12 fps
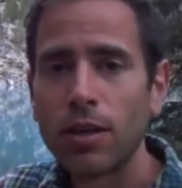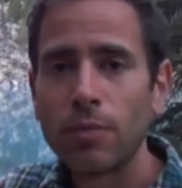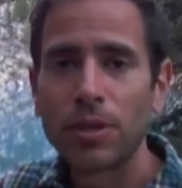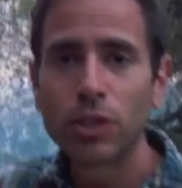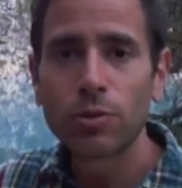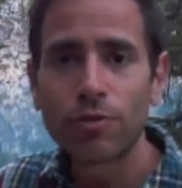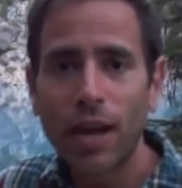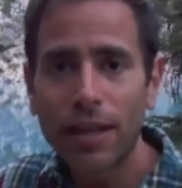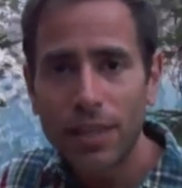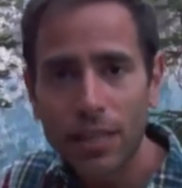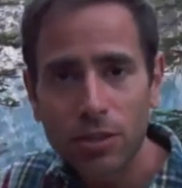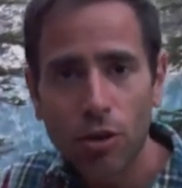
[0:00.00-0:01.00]
because we've got
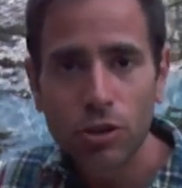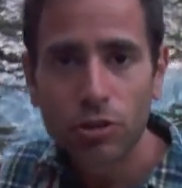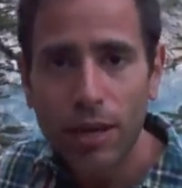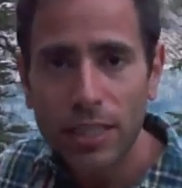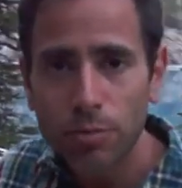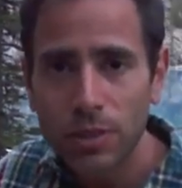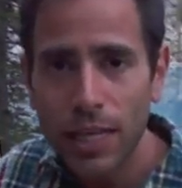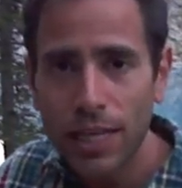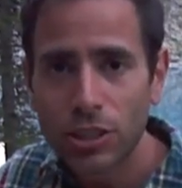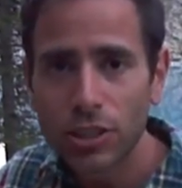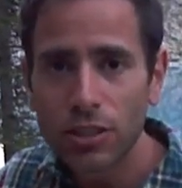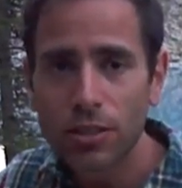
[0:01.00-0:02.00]
things called transportation.